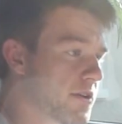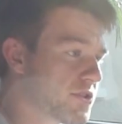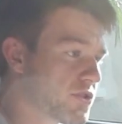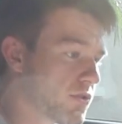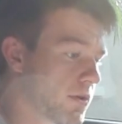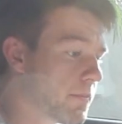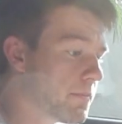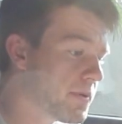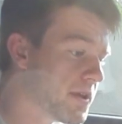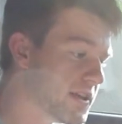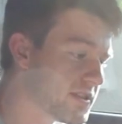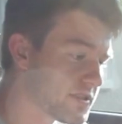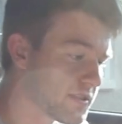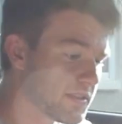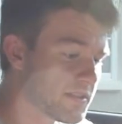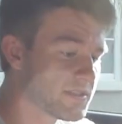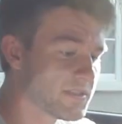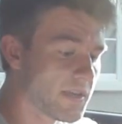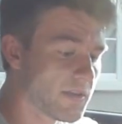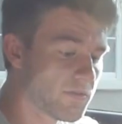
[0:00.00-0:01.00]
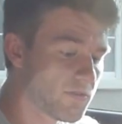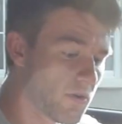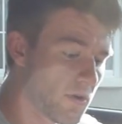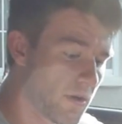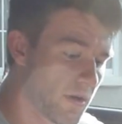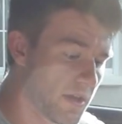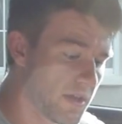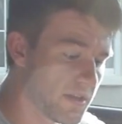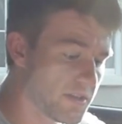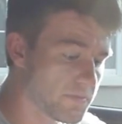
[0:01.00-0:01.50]
trim piece in the
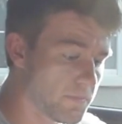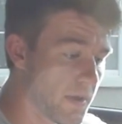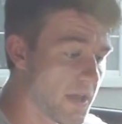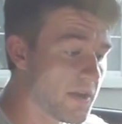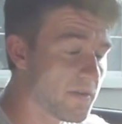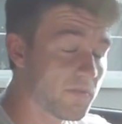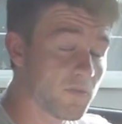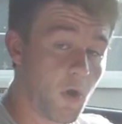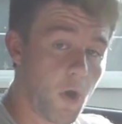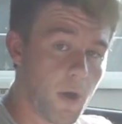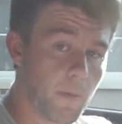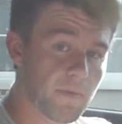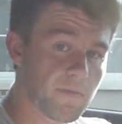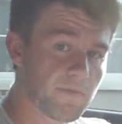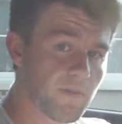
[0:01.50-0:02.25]
center is made of carbon